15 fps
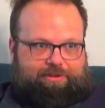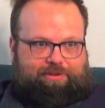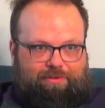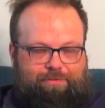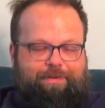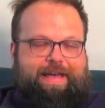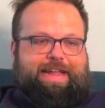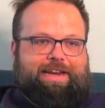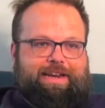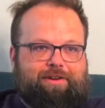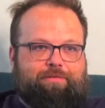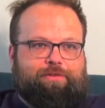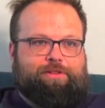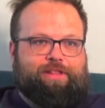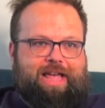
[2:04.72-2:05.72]
fighting
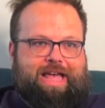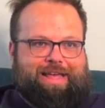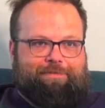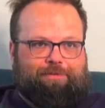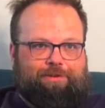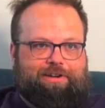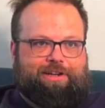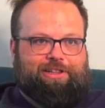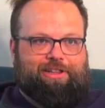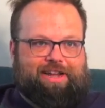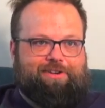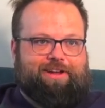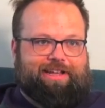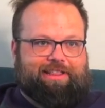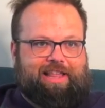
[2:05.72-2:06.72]
for life or
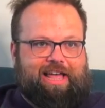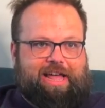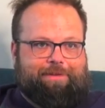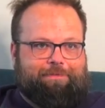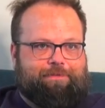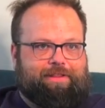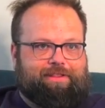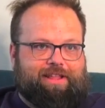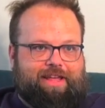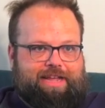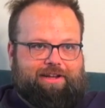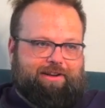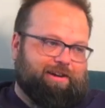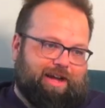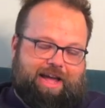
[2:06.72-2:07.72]
declaring life. And,
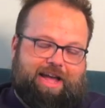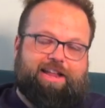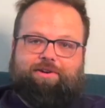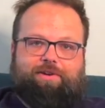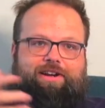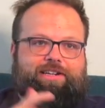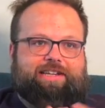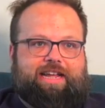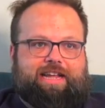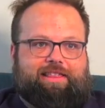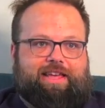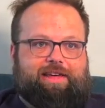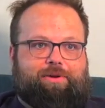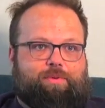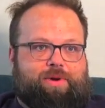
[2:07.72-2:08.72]
like, I ain't gonna take
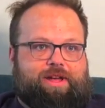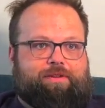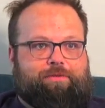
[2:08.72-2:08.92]
that away